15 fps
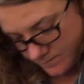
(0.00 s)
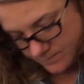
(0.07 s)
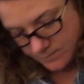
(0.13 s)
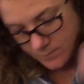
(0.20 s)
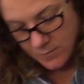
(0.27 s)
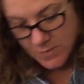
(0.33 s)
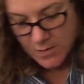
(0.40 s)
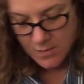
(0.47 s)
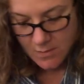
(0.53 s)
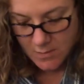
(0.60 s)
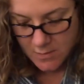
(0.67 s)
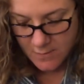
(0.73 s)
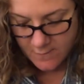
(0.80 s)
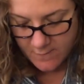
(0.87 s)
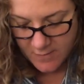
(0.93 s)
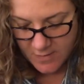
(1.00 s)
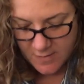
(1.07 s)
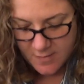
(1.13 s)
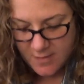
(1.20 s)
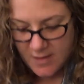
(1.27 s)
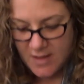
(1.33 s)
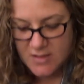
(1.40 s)
for
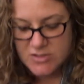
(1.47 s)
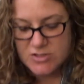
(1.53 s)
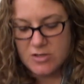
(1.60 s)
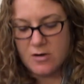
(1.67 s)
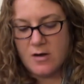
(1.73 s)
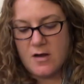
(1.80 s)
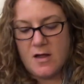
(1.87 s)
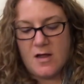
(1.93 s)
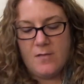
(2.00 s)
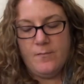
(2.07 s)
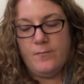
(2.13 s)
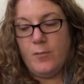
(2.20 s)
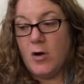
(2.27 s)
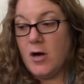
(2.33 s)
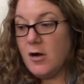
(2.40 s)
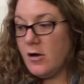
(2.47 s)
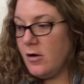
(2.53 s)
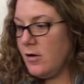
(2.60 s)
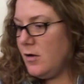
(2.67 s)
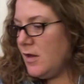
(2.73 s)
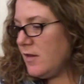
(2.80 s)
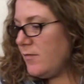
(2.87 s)
his teacher. Um,
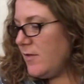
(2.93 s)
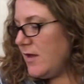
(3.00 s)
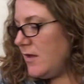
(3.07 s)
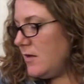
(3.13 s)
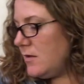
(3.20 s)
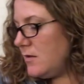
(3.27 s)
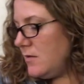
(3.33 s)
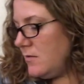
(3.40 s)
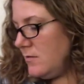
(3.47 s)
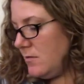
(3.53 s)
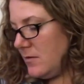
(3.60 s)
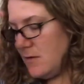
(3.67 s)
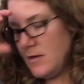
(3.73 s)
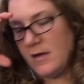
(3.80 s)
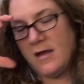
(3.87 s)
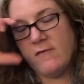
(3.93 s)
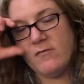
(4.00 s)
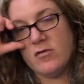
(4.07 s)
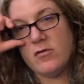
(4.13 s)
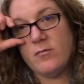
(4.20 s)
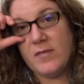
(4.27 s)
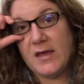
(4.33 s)
Parker has been having
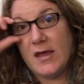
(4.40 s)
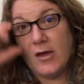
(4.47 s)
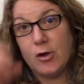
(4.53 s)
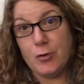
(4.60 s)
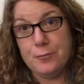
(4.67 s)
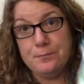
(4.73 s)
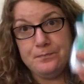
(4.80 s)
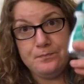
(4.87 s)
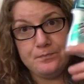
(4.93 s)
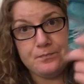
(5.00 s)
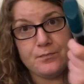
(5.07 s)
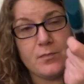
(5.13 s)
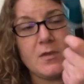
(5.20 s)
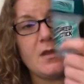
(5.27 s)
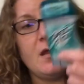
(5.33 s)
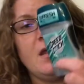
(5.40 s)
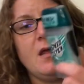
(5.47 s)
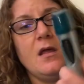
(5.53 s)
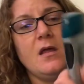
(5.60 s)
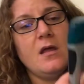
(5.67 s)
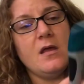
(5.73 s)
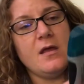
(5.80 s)
a little BO.
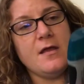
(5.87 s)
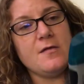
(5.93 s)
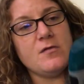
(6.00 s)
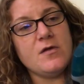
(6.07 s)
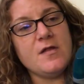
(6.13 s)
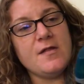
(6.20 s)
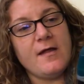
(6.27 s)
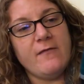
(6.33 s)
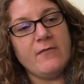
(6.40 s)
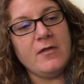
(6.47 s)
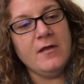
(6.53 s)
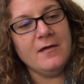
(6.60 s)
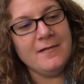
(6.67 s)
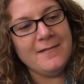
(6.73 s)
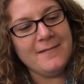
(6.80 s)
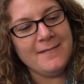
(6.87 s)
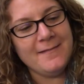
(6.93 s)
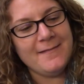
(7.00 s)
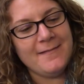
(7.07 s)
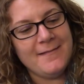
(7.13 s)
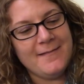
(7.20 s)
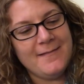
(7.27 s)
He's only seven.
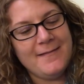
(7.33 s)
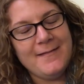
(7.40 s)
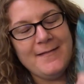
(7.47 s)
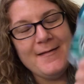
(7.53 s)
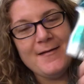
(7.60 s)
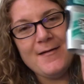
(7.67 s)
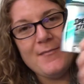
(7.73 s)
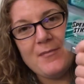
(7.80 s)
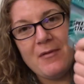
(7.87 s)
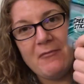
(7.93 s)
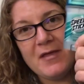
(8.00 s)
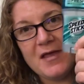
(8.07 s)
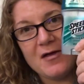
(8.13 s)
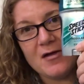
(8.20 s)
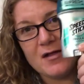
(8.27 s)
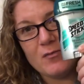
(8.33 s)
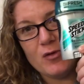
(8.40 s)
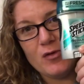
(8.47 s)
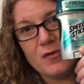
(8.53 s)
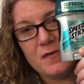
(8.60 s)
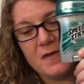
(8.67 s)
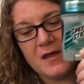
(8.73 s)
I went and got him a
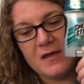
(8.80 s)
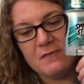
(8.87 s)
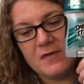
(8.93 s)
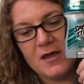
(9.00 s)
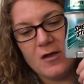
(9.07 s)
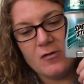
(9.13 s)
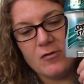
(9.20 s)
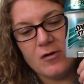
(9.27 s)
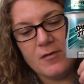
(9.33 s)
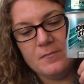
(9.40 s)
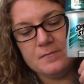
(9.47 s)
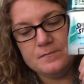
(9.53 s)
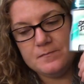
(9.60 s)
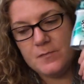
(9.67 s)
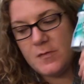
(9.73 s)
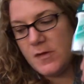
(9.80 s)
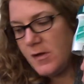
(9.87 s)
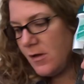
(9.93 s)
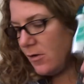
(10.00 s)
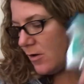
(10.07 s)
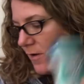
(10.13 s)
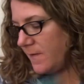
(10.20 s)
little thing of deodorant. So
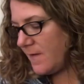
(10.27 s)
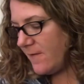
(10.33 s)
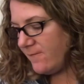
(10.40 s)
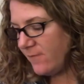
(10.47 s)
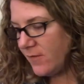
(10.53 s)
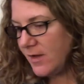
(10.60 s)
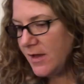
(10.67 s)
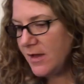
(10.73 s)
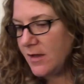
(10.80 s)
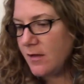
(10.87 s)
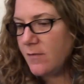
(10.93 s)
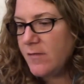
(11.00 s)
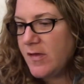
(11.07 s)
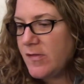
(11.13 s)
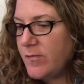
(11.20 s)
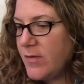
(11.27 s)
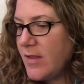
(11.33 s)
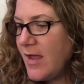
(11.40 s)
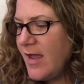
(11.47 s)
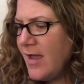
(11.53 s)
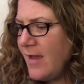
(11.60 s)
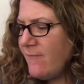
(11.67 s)
I got that for him. He's been,
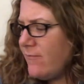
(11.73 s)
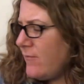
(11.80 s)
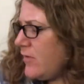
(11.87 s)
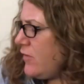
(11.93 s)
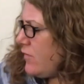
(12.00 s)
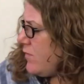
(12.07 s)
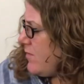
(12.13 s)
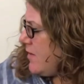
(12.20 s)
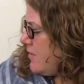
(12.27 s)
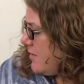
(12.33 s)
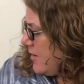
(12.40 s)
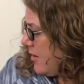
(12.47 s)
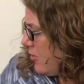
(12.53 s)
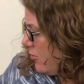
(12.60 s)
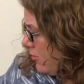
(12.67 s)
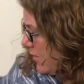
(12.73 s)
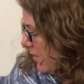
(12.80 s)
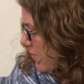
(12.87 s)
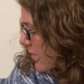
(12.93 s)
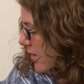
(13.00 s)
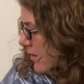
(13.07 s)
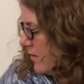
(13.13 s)
I have used men's deodorant
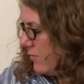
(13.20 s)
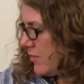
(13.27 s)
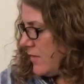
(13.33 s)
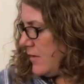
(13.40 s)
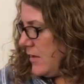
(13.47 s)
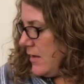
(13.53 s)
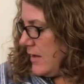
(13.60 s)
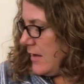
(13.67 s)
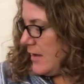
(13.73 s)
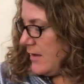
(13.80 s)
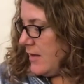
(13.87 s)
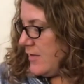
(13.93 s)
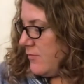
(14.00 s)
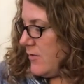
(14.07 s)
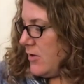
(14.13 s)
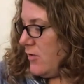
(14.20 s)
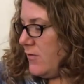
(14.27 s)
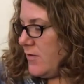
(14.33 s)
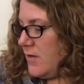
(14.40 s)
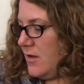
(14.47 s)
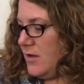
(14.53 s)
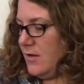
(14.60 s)
sometimes, and he's been
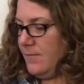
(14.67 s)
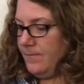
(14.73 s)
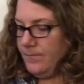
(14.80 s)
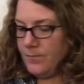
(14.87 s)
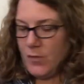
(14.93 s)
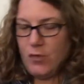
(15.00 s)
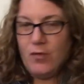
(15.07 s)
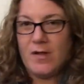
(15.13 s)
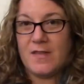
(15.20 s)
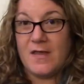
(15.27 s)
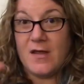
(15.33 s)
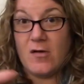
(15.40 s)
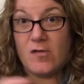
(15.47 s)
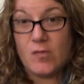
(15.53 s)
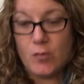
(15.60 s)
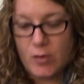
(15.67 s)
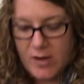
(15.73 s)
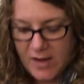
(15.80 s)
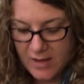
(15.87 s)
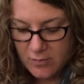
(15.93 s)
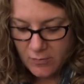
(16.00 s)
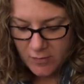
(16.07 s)
using it. Oh, I think here's more
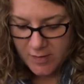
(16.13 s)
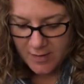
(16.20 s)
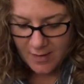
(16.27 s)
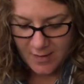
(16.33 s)
candles.